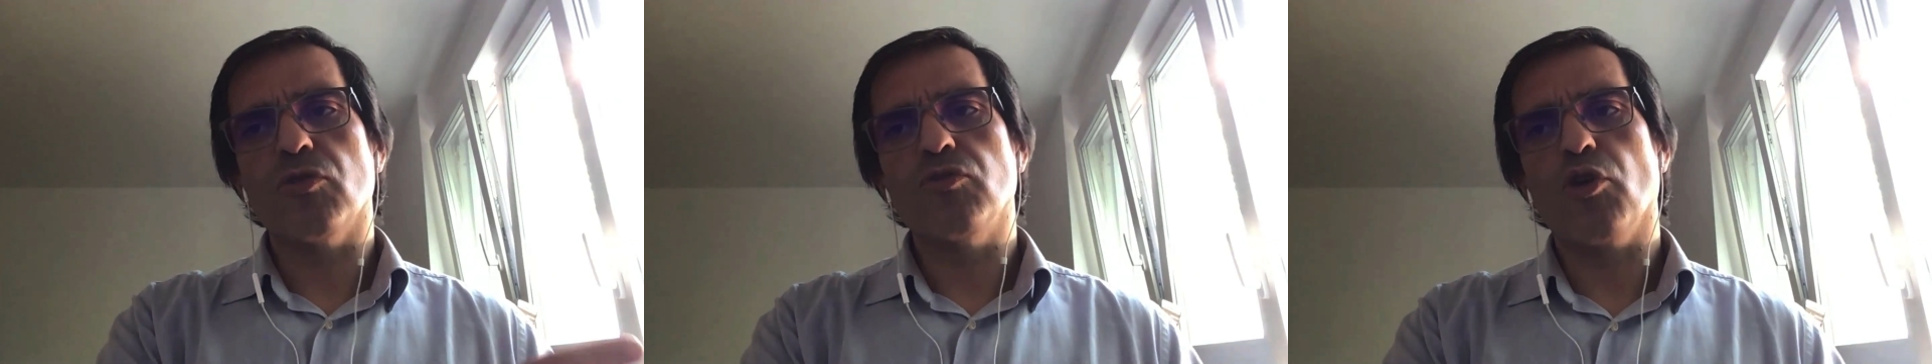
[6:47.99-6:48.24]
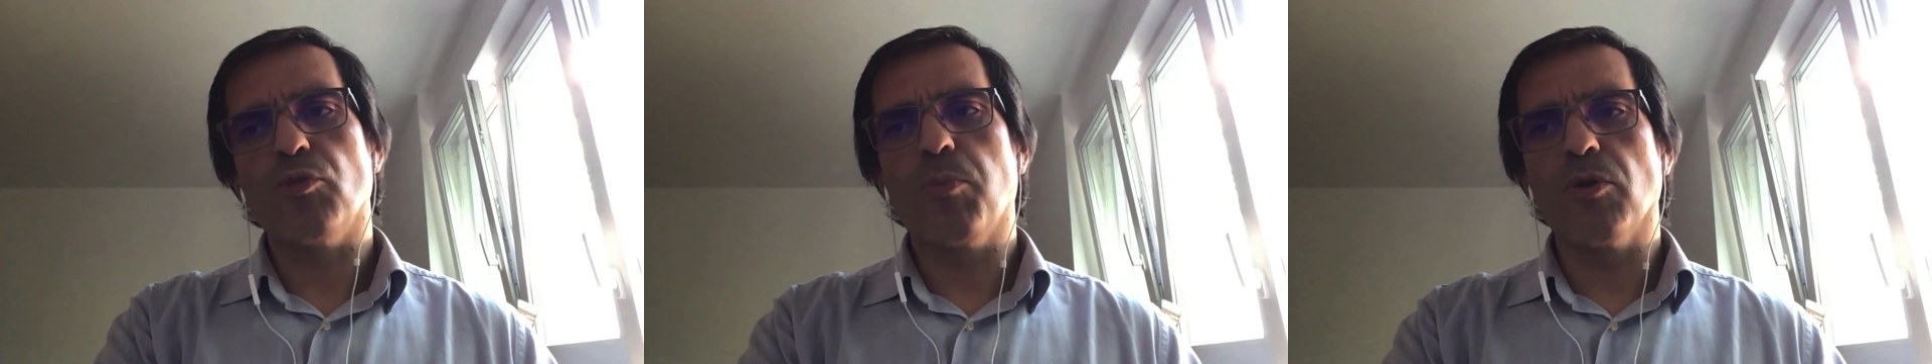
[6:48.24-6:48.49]
on
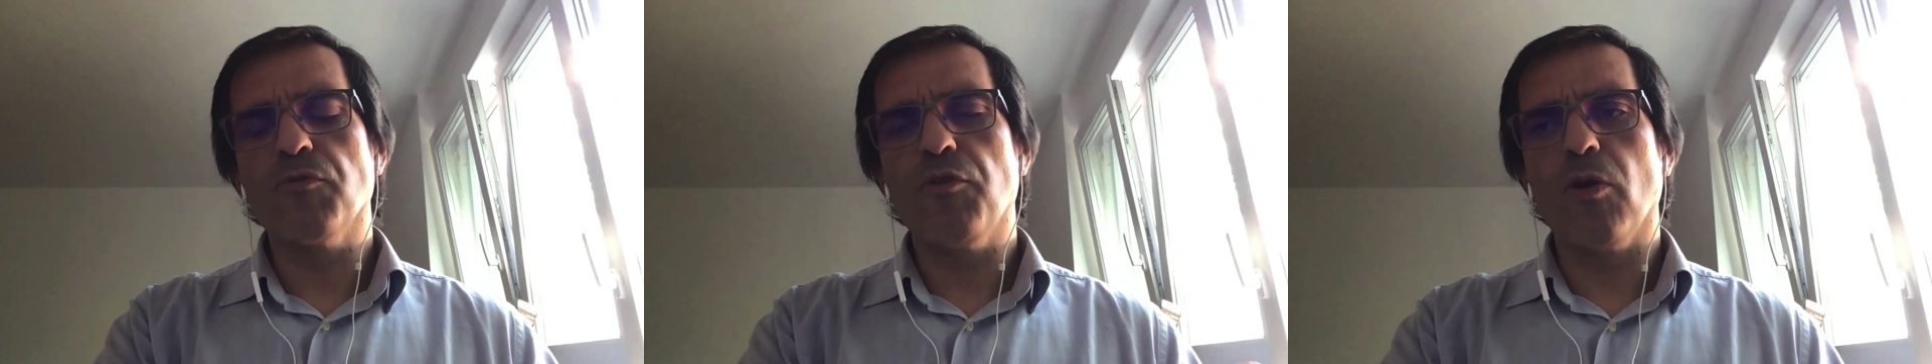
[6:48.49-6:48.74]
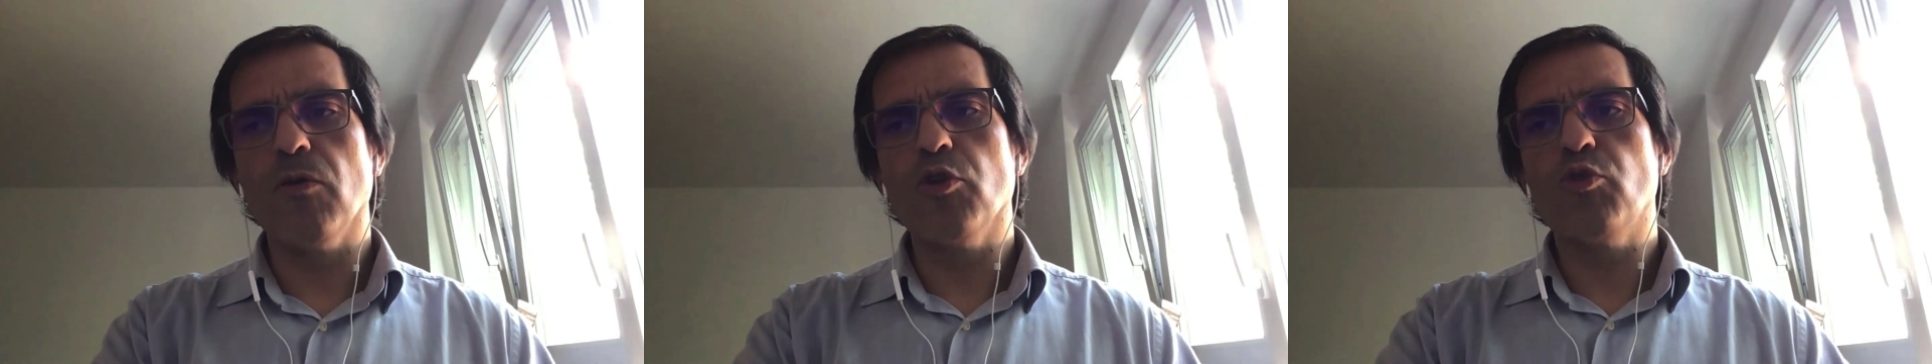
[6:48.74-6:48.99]
your
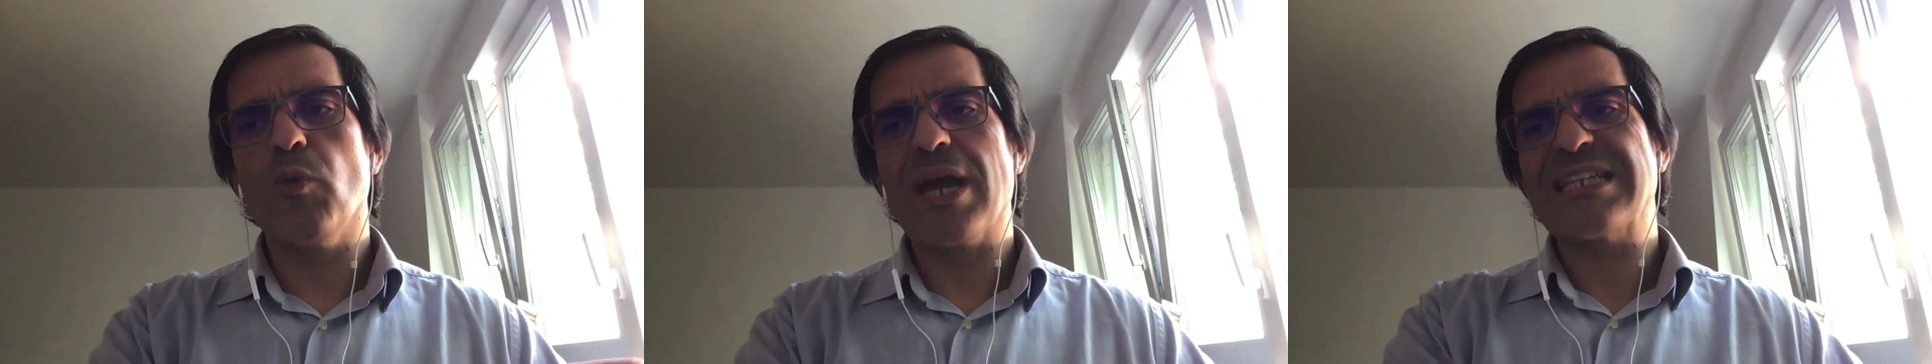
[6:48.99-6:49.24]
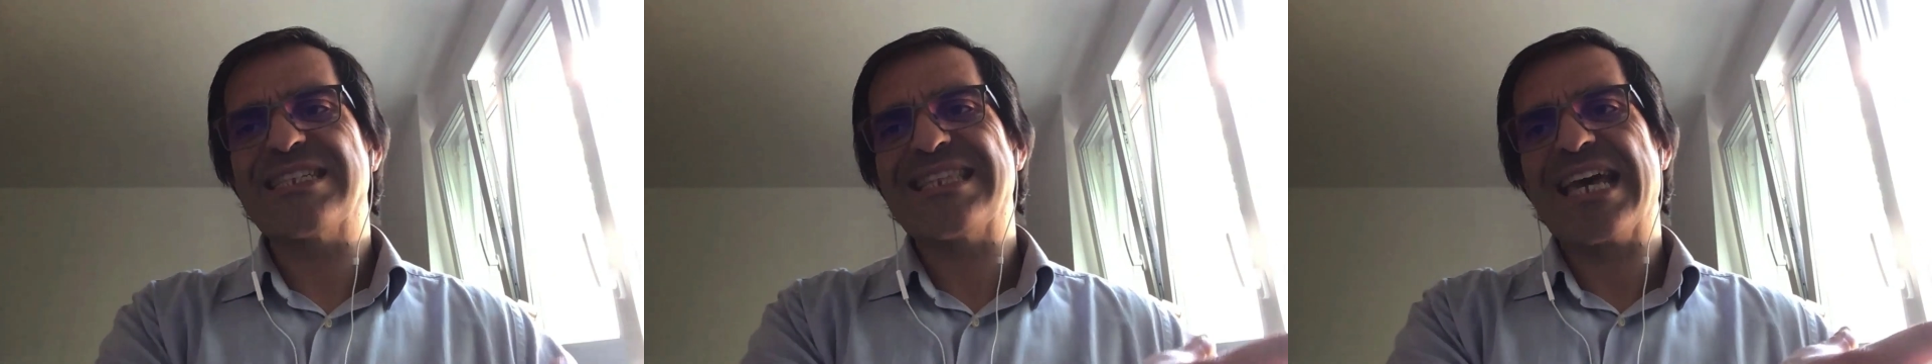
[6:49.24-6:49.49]
portfolio to
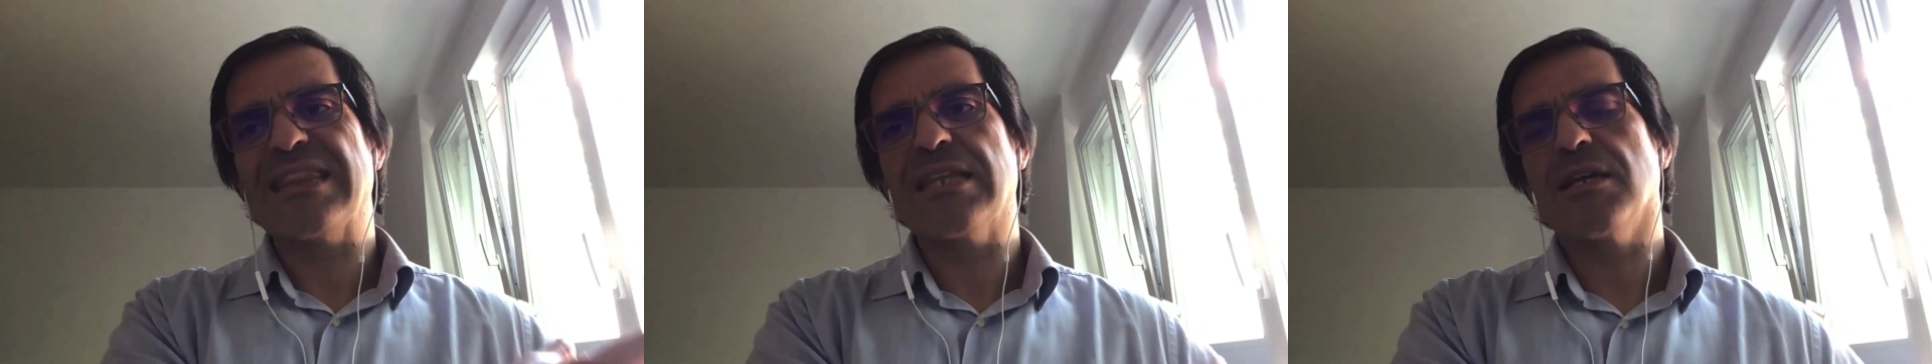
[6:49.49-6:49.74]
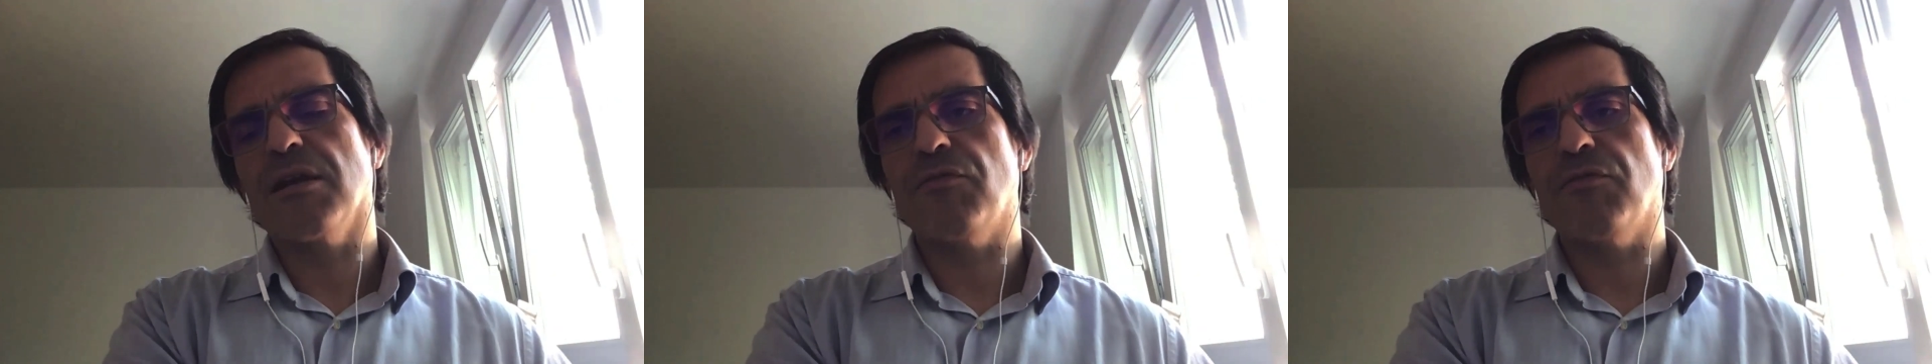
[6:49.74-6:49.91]
extend